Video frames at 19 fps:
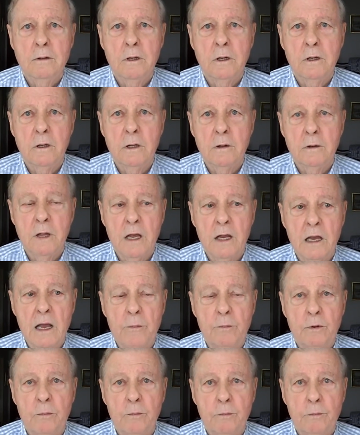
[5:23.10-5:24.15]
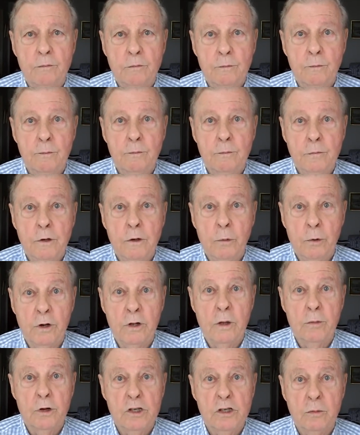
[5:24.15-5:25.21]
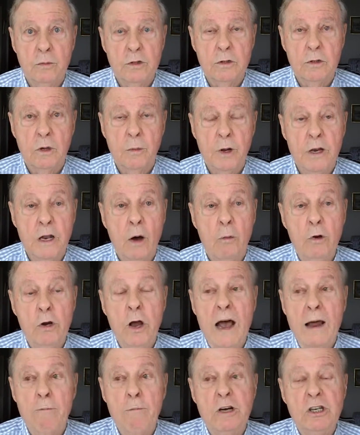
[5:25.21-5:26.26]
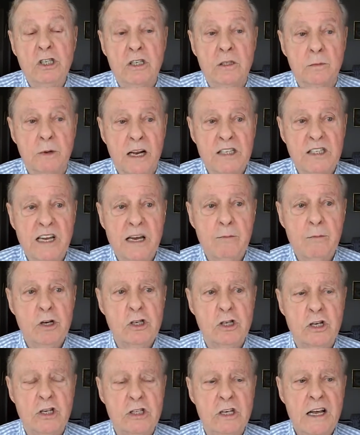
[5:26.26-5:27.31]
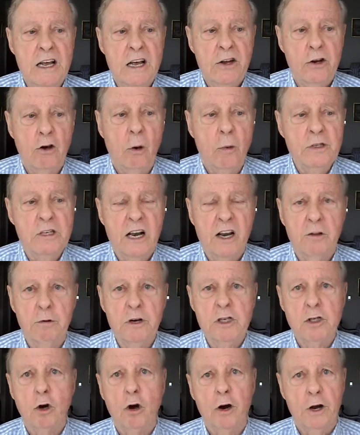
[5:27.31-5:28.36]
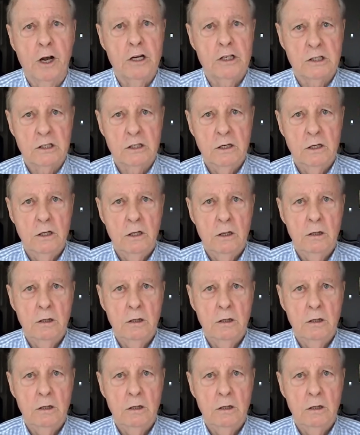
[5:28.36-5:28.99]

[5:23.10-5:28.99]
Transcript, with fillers: They they kept it, you know, where the mission was going to be. Now we had missions. When I say missions, you always had three targets.